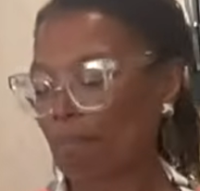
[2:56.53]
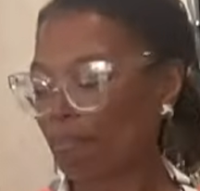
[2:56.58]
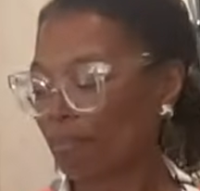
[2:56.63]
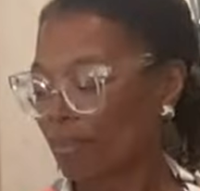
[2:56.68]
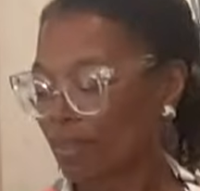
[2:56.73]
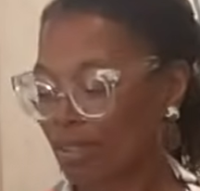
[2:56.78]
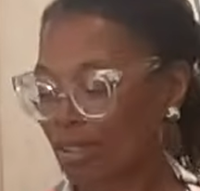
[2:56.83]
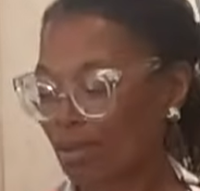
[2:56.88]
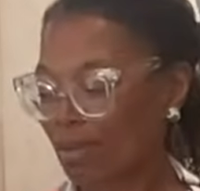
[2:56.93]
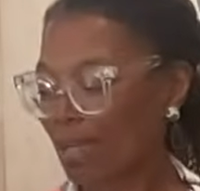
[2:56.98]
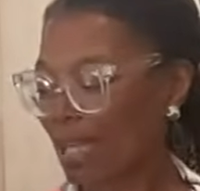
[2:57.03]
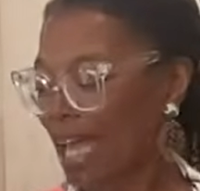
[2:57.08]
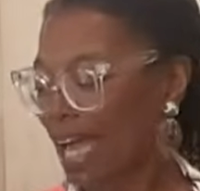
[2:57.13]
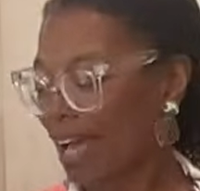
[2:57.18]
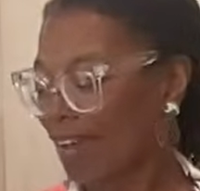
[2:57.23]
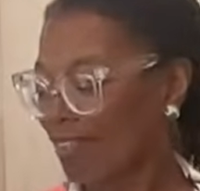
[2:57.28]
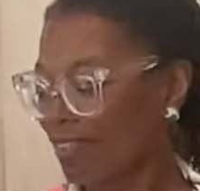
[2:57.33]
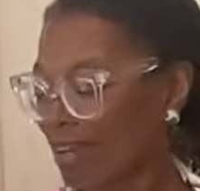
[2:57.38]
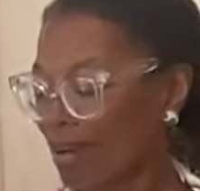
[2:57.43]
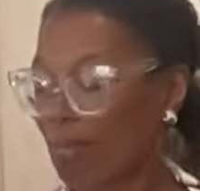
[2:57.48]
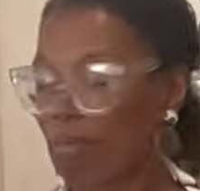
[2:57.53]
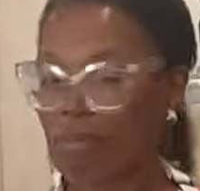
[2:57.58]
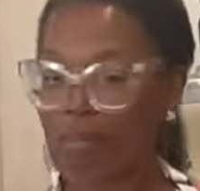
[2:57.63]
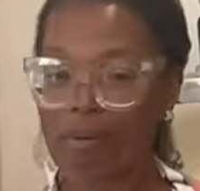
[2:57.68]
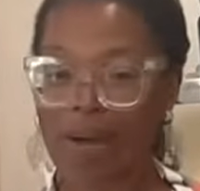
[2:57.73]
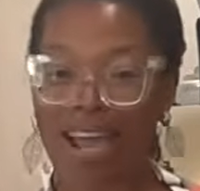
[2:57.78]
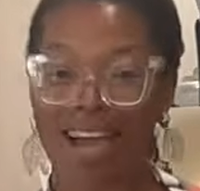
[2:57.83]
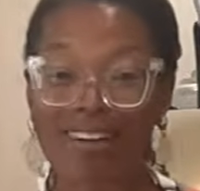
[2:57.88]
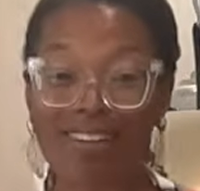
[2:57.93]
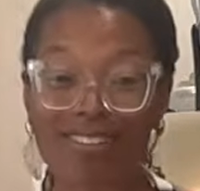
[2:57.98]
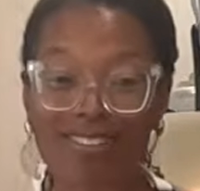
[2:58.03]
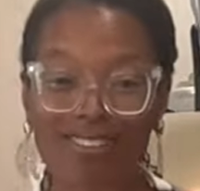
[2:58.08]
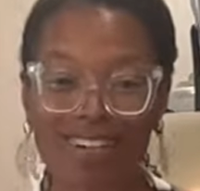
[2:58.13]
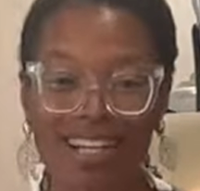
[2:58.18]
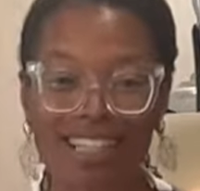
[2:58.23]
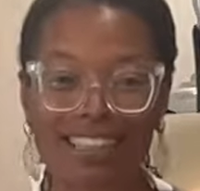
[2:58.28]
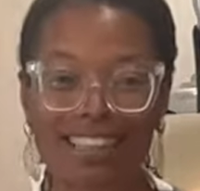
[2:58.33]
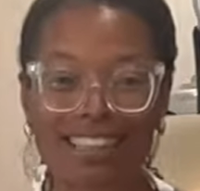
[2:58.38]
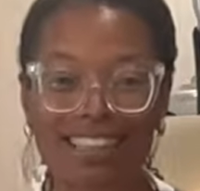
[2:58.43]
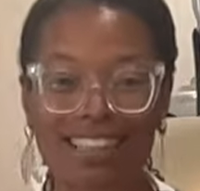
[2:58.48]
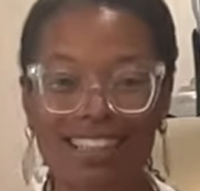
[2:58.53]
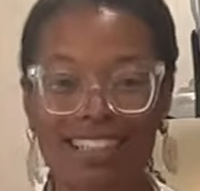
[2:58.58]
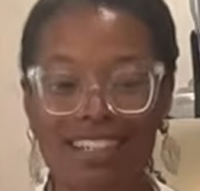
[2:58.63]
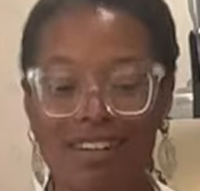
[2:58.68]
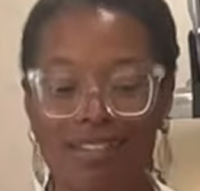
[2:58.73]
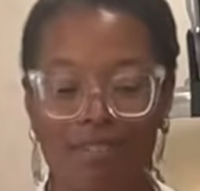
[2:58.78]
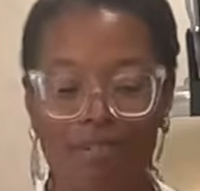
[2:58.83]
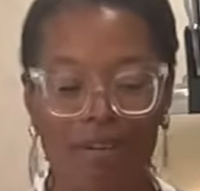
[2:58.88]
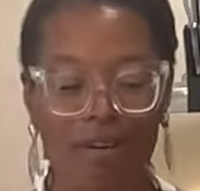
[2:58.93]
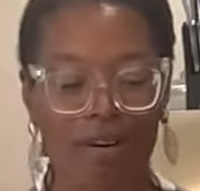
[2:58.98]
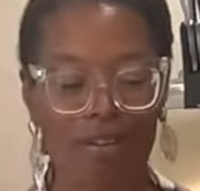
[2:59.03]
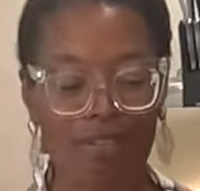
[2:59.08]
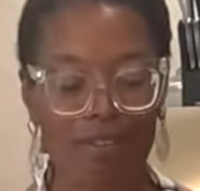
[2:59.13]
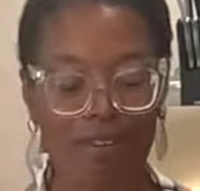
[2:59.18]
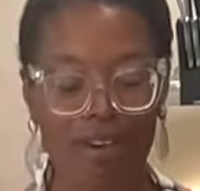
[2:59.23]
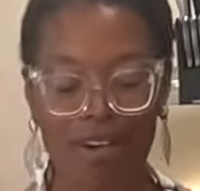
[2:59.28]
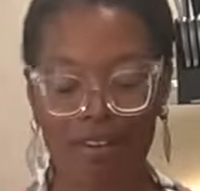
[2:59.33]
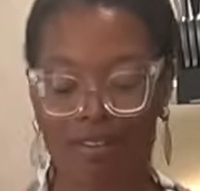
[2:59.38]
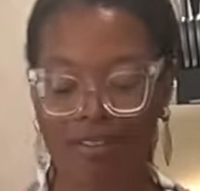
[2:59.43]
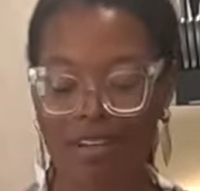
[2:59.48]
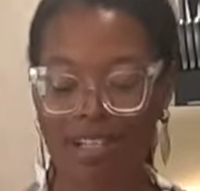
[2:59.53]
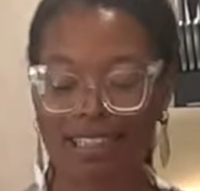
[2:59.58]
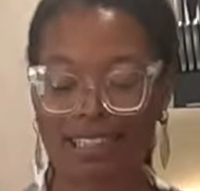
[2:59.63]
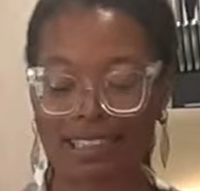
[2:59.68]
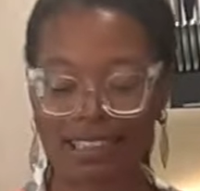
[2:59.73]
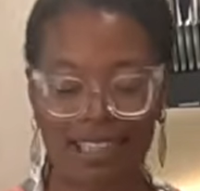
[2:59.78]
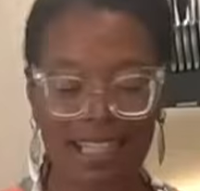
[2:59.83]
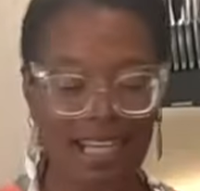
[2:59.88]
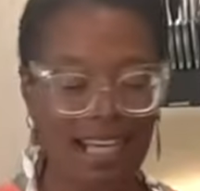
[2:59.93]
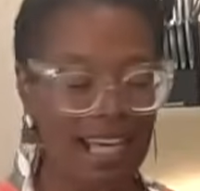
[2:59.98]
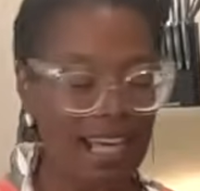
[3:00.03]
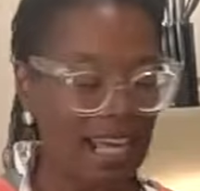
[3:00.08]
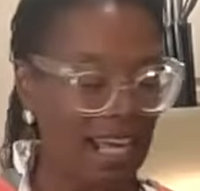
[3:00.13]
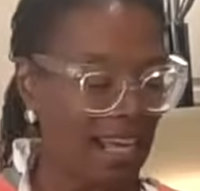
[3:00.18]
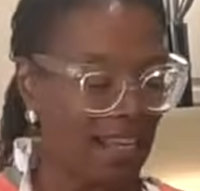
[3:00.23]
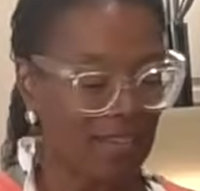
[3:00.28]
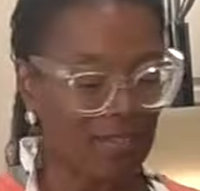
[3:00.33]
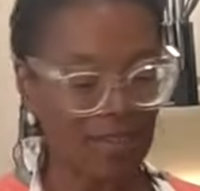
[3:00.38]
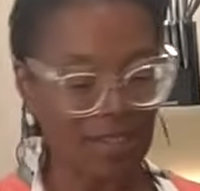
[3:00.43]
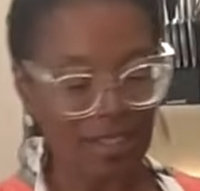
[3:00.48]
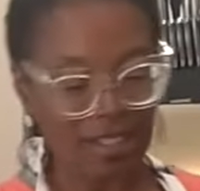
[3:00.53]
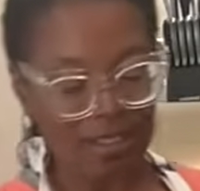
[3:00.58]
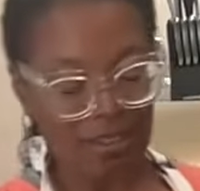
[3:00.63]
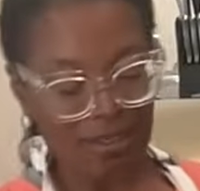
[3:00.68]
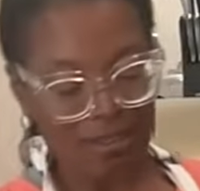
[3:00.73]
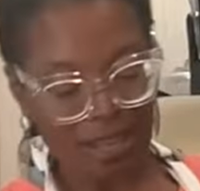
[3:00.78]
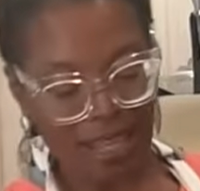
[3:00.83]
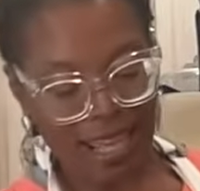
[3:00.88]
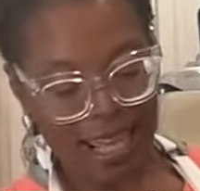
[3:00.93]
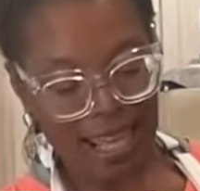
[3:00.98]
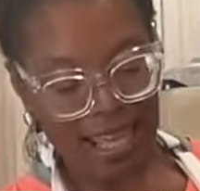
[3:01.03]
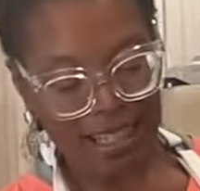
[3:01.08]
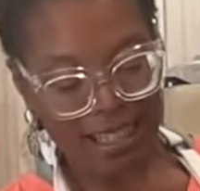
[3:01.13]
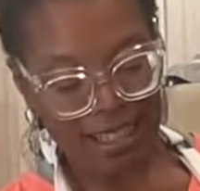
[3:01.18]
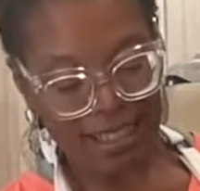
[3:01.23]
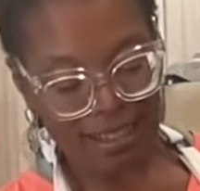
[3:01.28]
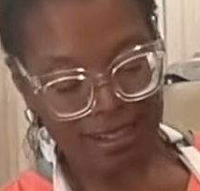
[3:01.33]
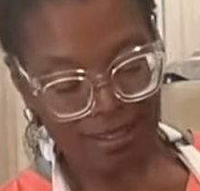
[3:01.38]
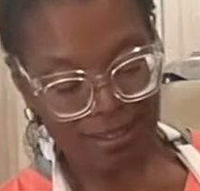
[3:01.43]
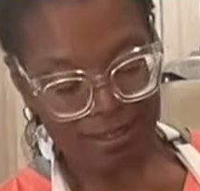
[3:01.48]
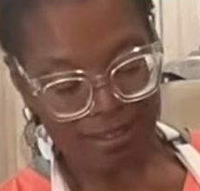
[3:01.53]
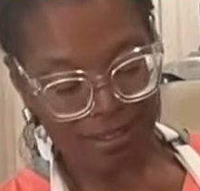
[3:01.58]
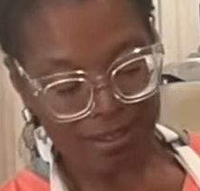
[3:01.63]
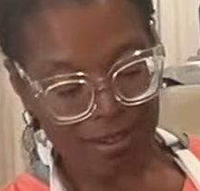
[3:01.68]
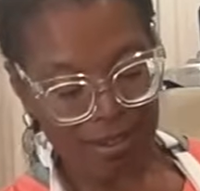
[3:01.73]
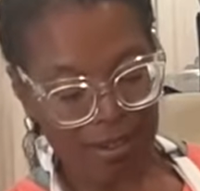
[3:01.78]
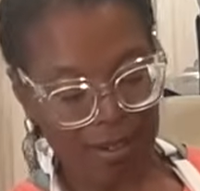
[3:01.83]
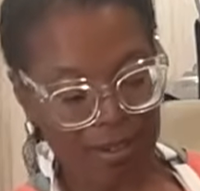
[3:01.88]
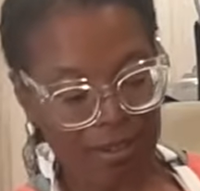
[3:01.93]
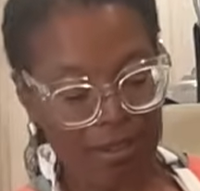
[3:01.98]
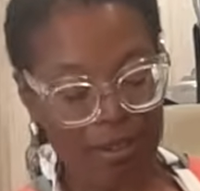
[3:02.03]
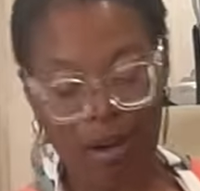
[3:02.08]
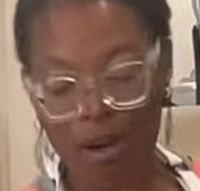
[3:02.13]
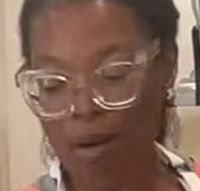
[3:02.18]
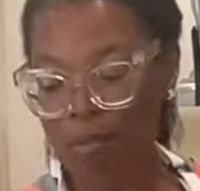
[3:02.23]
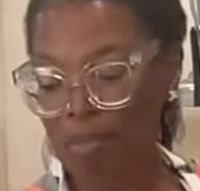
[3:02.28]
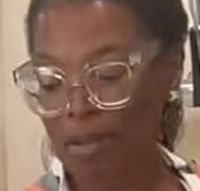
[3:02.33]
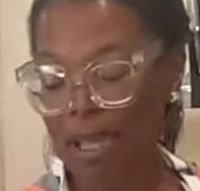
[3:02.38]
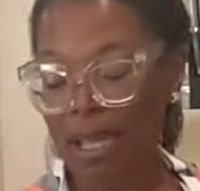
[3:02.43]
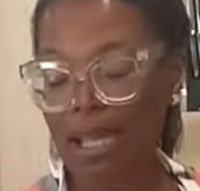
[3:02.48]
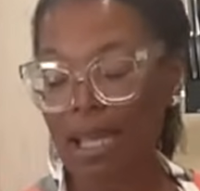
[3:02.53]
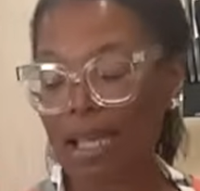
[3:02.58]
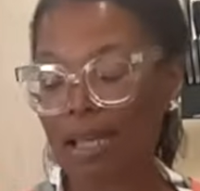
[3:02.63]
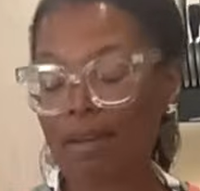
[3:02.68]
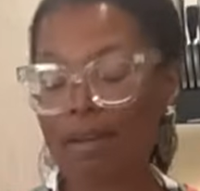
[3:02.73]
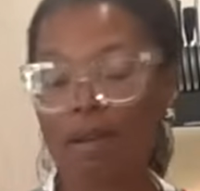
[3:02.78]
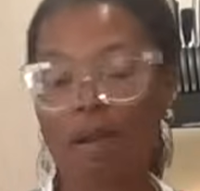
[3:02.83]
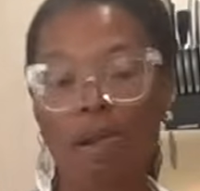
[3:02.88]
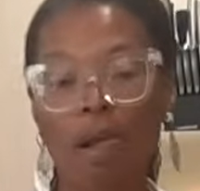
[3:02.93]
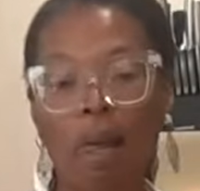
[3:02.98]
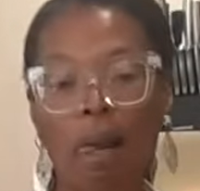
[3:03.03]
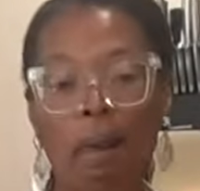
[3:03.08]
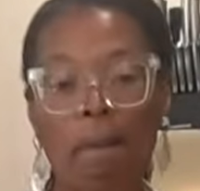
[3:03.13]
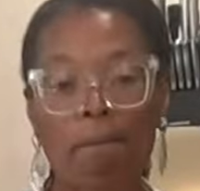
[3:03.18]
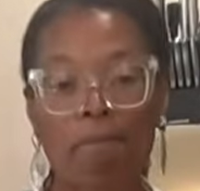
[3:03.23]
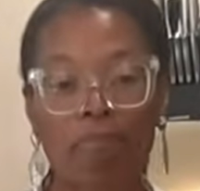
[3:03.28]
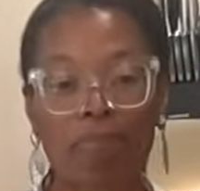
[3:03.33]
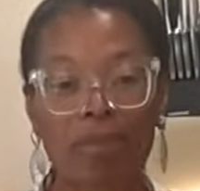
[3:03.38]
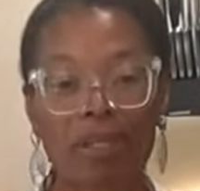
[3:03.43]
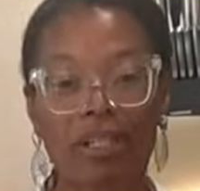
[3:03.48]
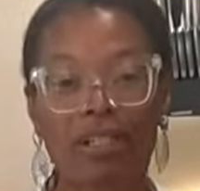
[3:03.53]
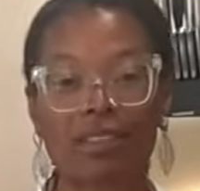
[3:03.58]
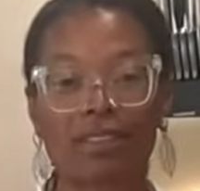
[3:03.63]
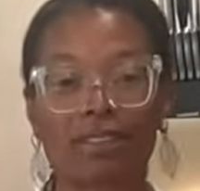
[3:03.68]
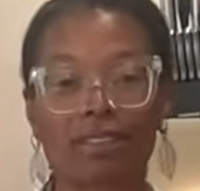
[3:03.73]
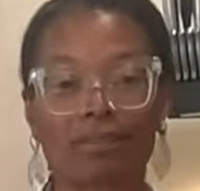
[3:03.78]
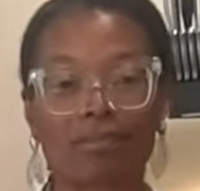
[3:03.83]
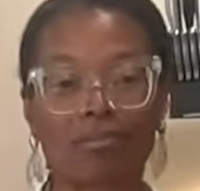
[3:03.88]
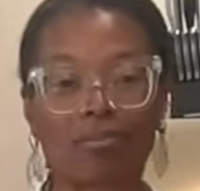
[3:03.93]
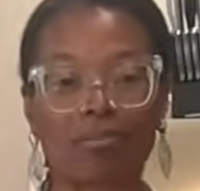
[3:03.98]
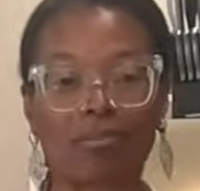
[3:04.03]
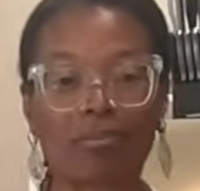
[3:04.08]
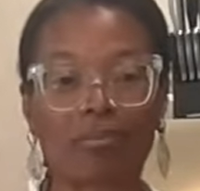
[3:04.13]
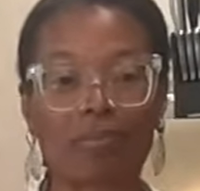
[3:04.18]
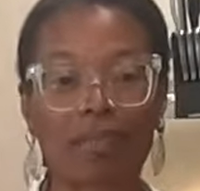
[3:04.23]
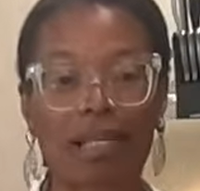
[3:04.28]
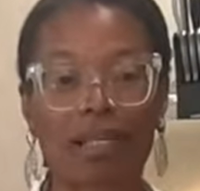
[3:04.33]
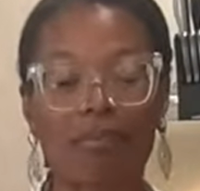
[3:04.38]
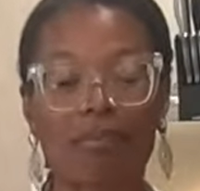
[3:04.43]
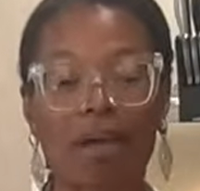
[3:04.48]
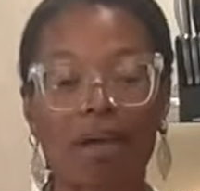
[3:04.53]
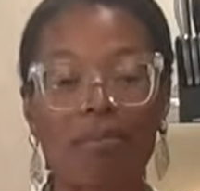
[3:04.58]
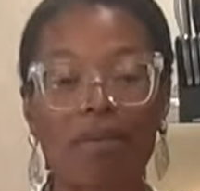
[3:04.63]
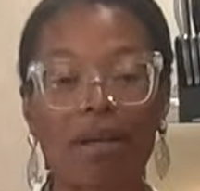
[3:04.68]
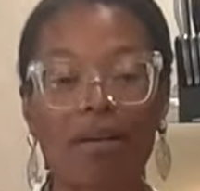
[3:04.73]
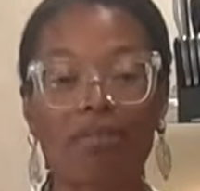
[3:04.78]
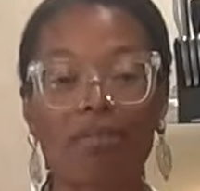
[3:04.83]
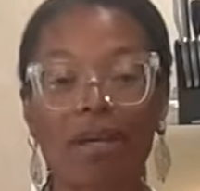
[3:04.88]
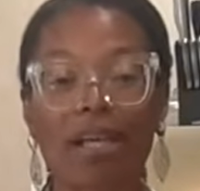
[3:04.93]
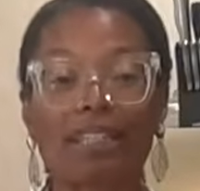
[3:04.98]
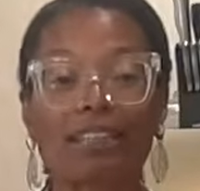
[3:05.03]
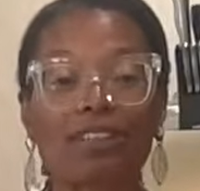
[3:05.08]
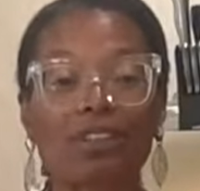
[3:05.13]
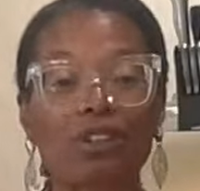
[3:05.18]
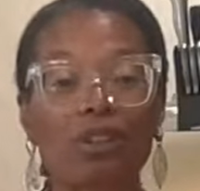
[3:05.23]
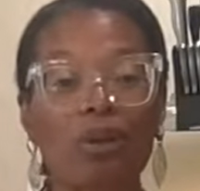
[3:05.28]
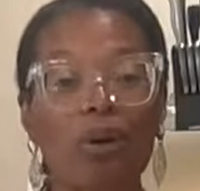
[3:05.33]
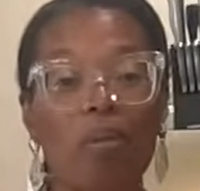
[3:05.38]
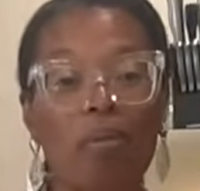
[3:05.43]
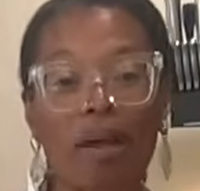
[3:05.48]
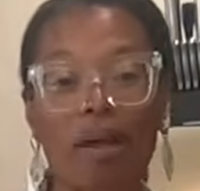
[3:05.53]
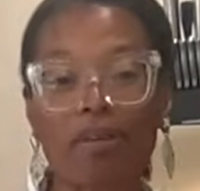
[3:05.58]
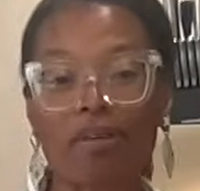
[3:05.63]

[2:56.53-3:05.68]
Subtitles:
So we have brown rice for our fried rice. And we're going to go ahead and turn on our pan because my brown rice, your brown